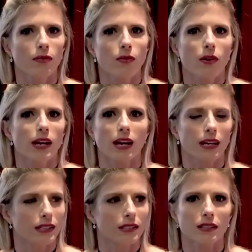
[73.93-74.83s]
before I
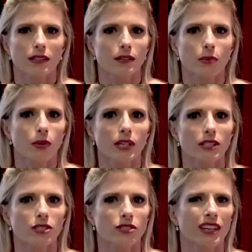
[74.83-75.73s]
got into the porn
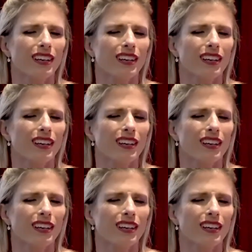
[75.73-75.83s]
industry,